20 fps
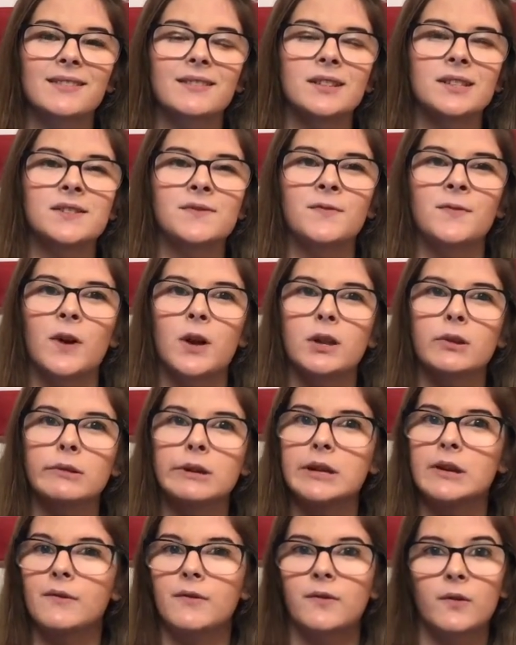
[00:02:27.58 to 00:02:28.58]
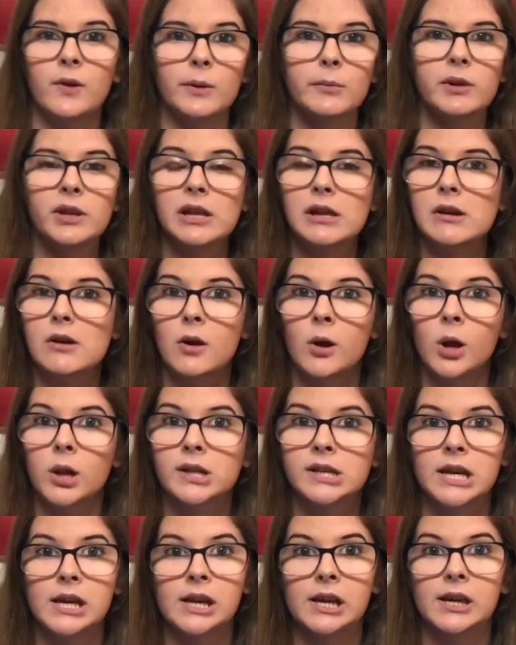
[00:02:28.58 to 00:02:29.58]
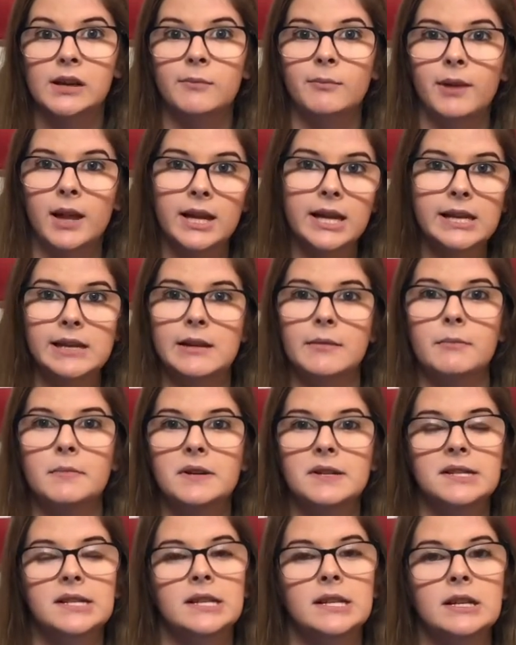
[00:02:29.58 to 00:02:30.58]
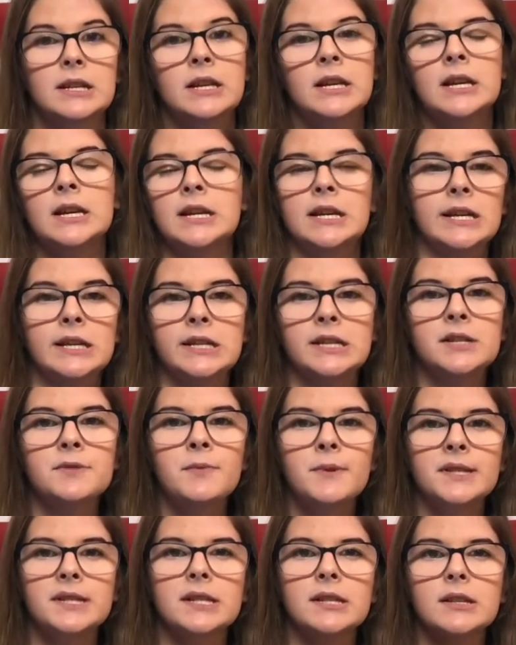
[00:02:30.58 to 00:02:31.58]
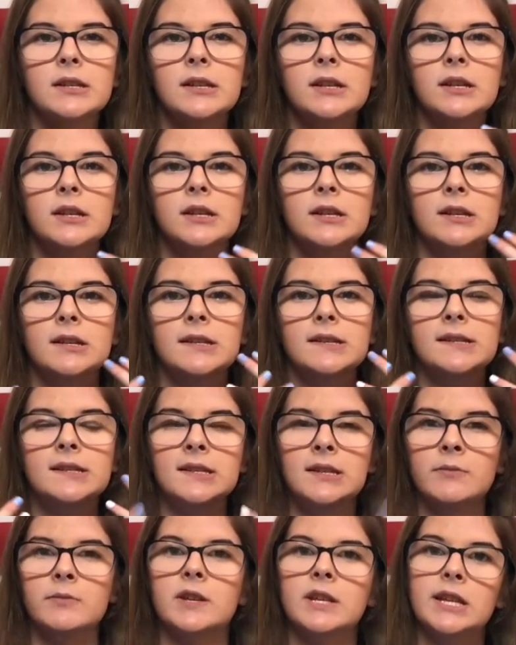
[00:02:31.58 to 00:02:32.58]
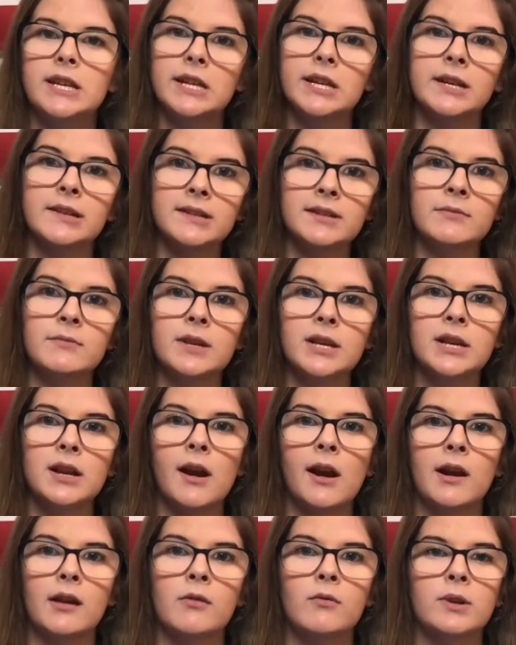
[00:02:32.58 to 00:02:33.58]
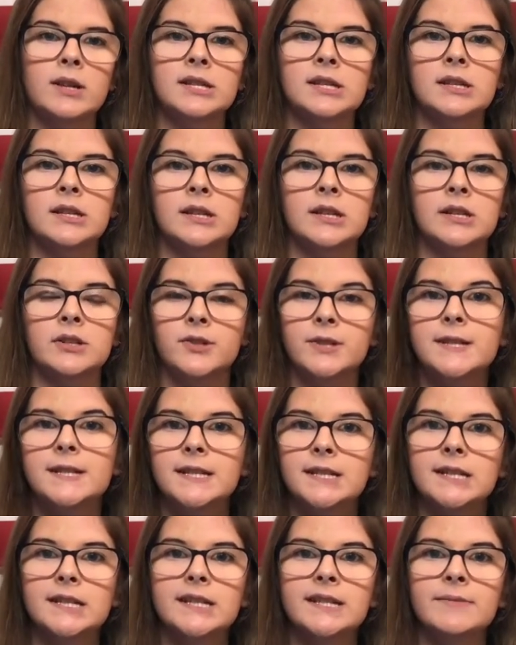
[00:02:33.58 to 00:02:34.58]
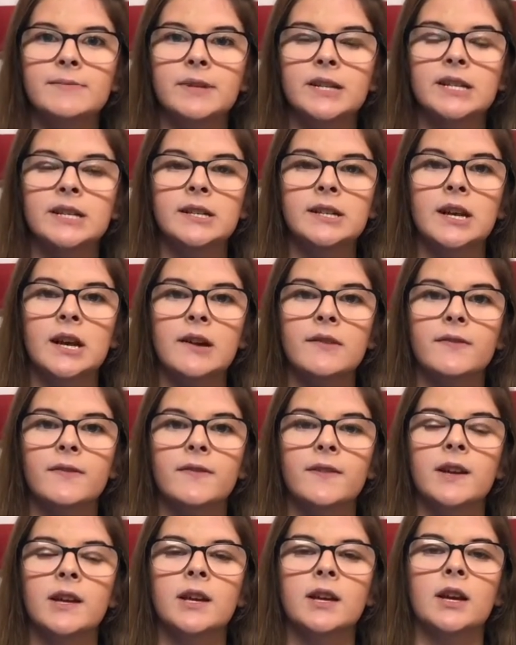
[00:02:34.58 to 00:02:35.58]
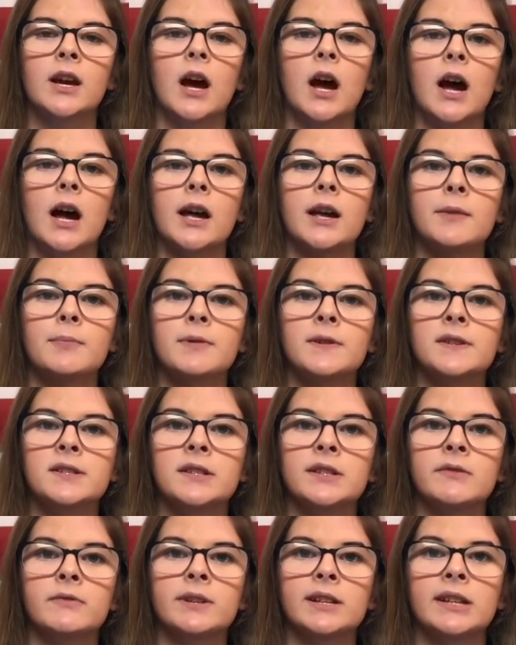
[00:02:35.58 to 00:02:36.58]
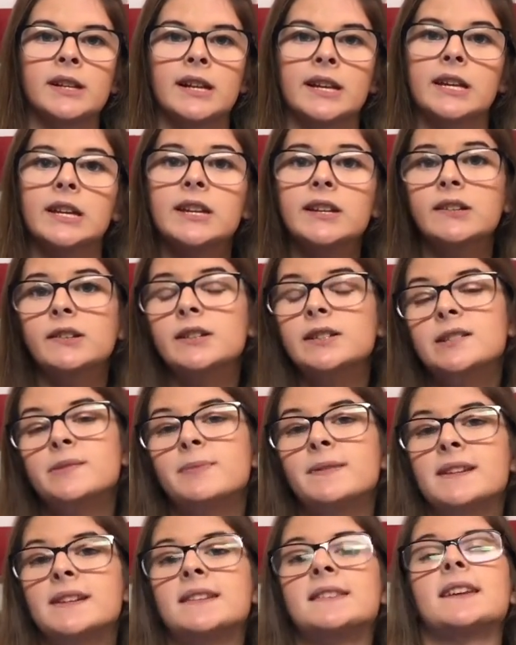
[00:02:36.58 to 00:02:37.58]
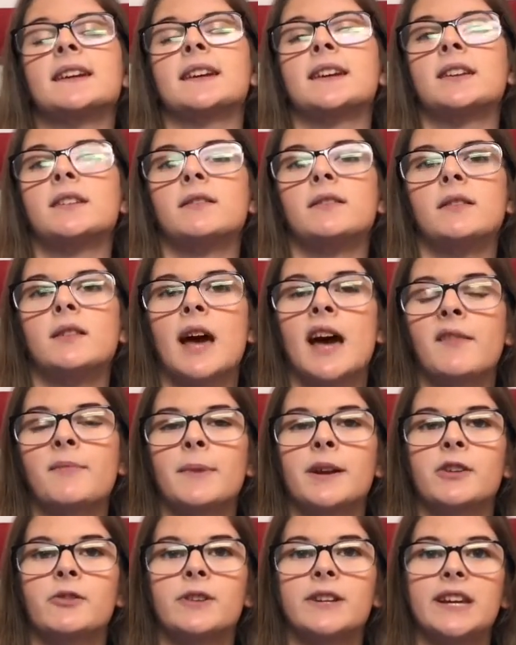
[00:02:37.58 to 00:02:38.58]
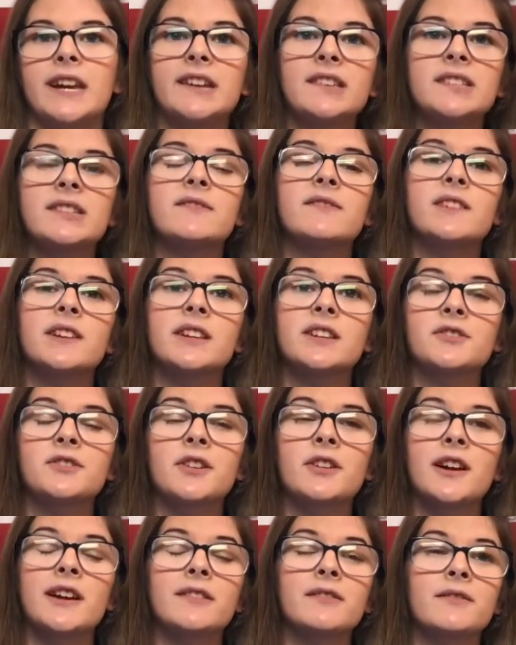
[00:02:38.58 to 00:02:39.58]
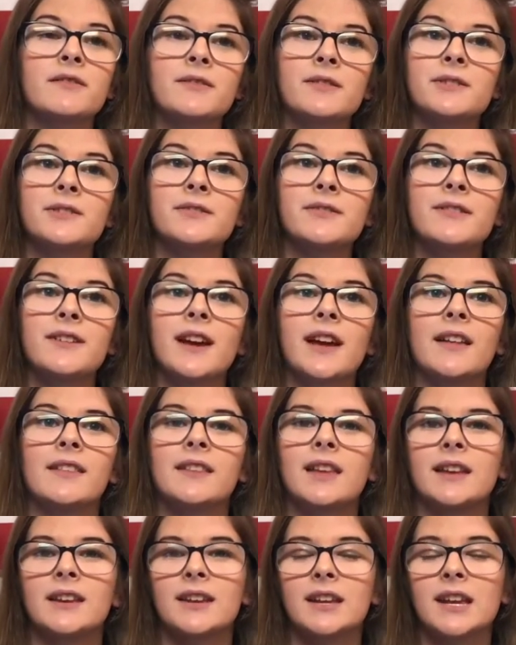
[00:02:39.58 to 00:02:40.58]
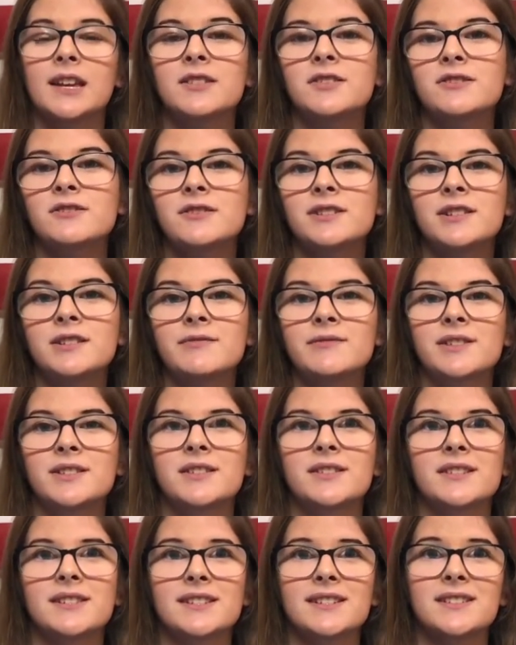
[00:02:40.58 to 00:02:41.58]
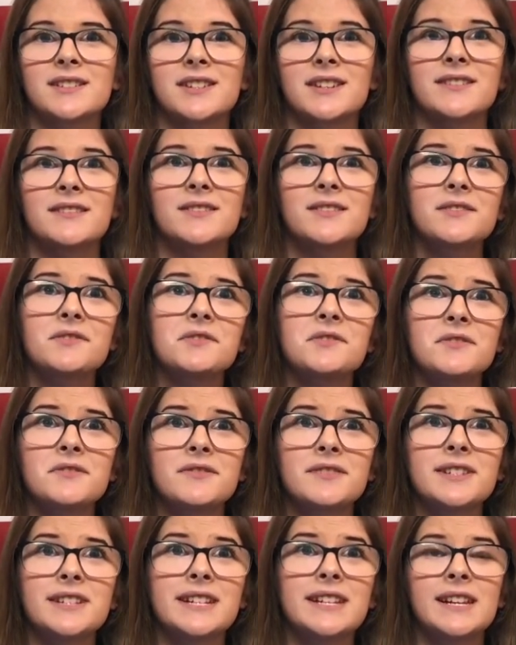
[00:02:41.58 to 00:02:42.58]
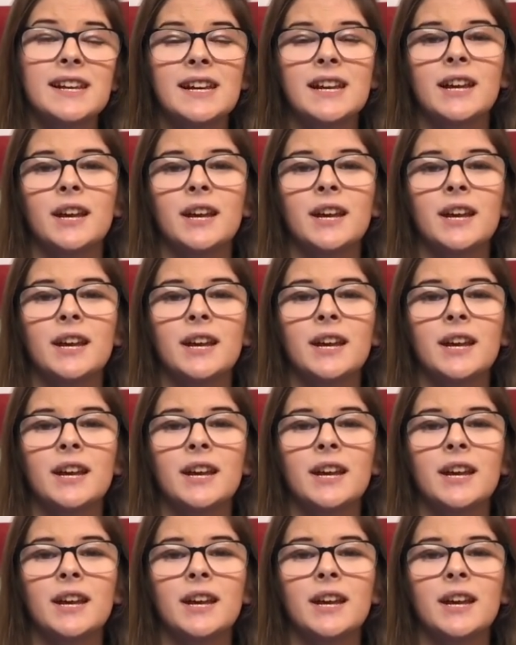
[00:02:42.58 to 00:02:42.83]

just following a formula all day and plugging numbers in, it just wasn't stimulating to me and it wasn't interesting to me enough. I personally really like English because I can have my creativity shine through and then history was just like a giant story